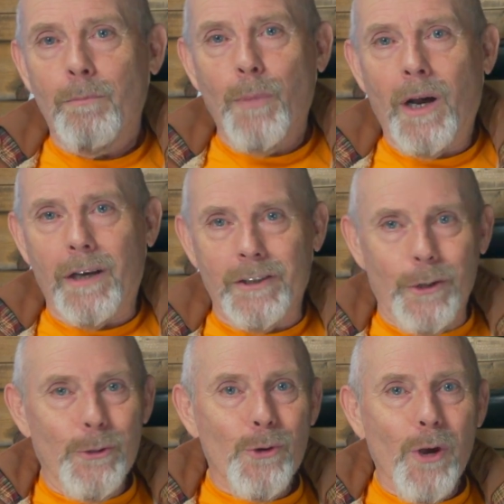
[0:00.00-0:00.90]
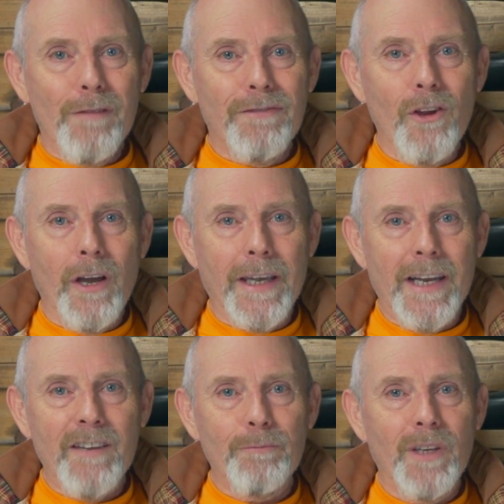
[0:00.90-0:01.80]
But you try flying
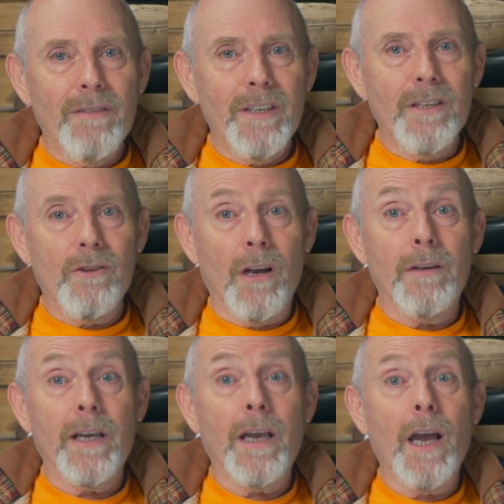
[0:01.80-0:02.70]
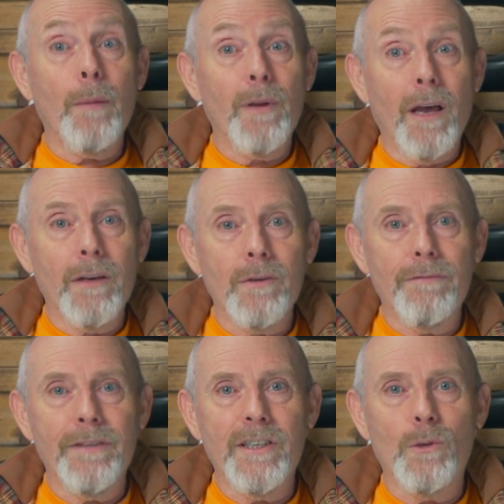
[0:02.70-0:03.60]
an FPV drone a couple of hundred
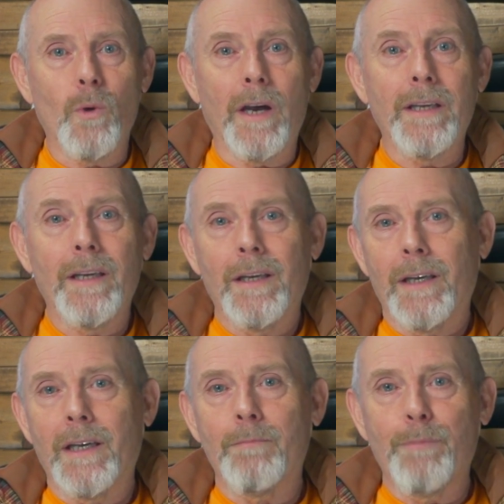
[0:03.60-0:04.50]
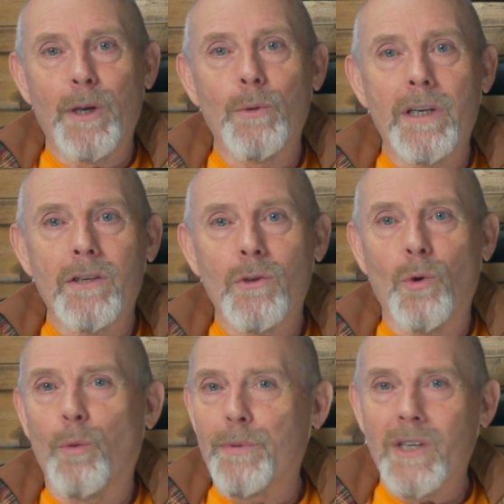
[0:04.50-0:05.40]
feet away in buildings
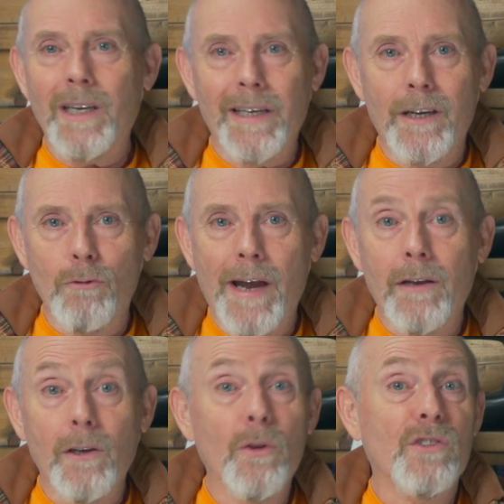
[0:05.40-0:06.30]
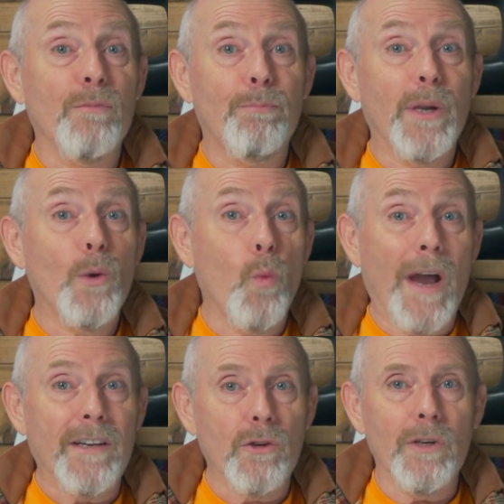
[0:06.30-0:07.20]
or particularly around lots of big
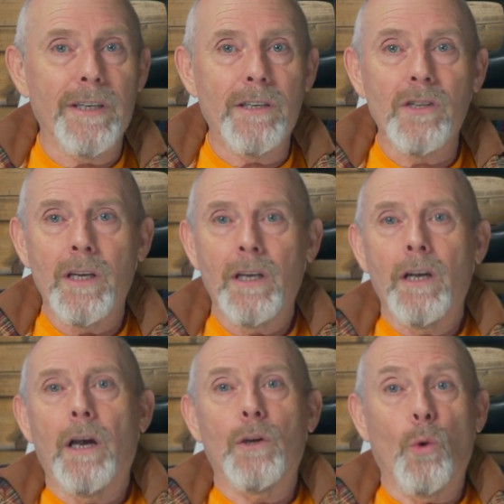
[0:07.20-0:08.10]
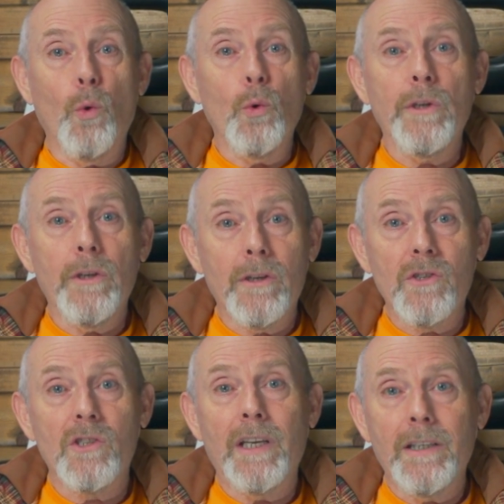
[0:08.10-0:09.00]
wet trees, and all you could
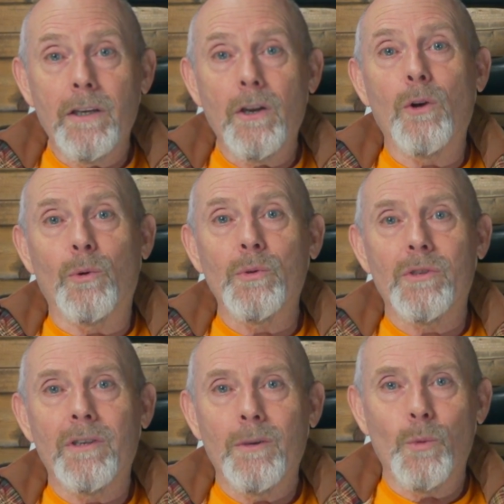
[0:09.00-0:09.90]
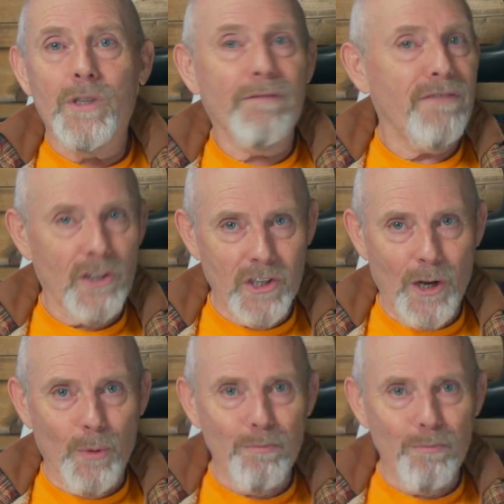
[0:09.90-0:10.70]
see in your goggles was a fuzzy old